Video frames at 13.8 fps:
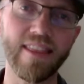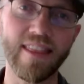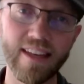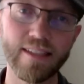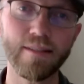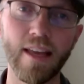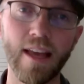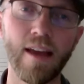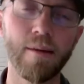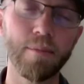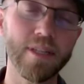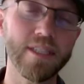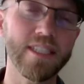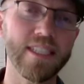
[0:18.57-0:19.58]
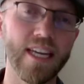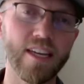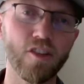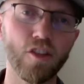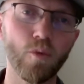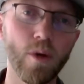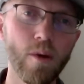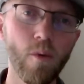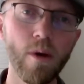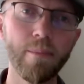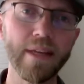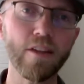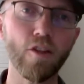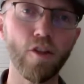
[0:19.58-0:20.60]
this presentation, we will
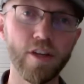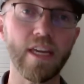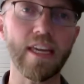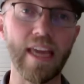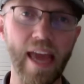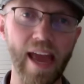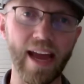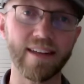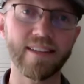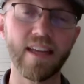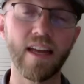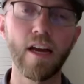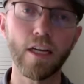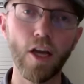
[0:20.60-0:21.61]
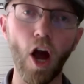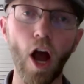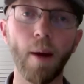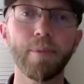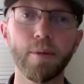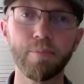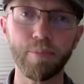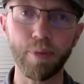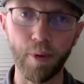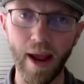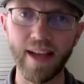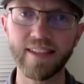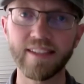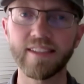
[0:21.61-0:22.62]
be looking at copper
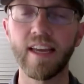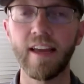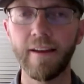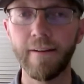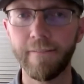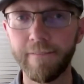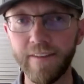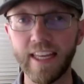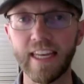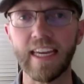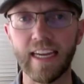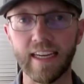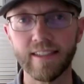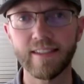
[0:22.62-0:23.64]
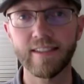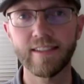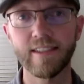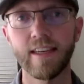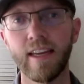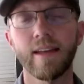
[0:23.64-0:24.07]
press fittings.